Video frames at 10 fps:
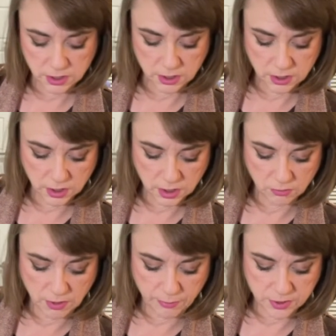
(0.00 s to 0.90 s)
It can
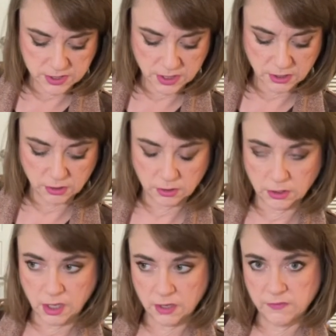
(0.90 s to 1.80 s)
represent a
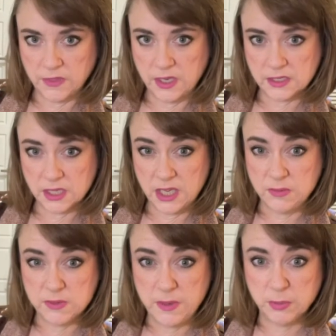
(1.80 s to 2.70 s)
lot of things that
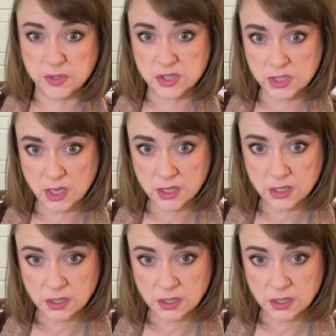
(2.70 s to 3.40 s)
keeps people stuck.